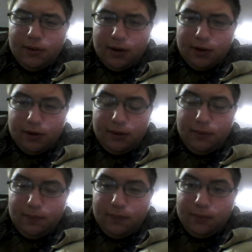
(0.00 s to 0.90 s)
or it
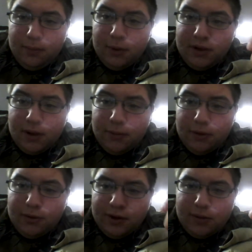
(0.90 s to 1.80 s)
would come
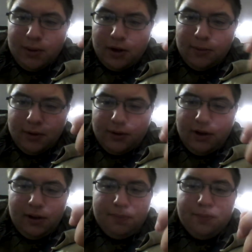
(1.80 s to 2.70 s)
loose on the bottom all the
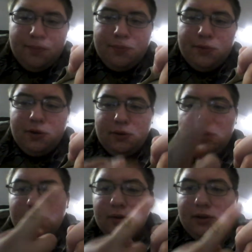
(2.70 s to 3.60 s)
time, so
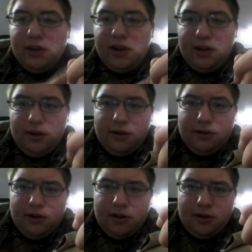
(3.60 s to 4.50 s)
he would slide
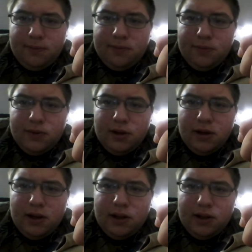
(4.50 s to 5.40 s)
his
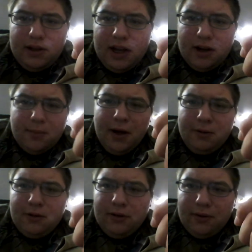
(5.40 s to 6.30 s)
can of
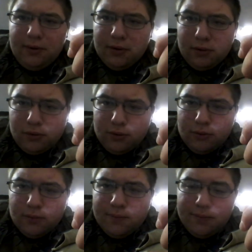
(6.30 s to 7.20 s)
pouches for
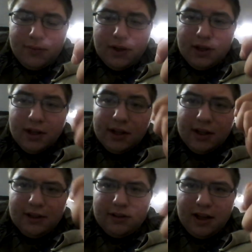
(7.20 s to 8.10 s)
school.
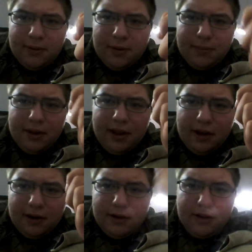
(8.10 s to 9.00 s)
He'd slide them up in
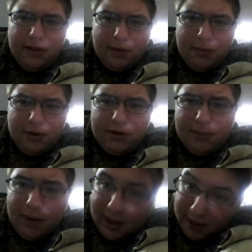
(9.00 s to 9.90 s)
there and then push
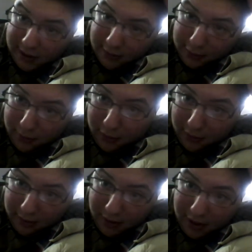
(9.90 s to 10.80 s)
it back against the
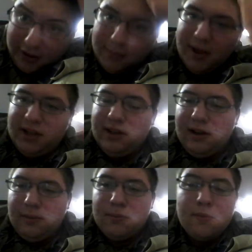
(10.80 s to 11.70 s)
wall and lock it back down.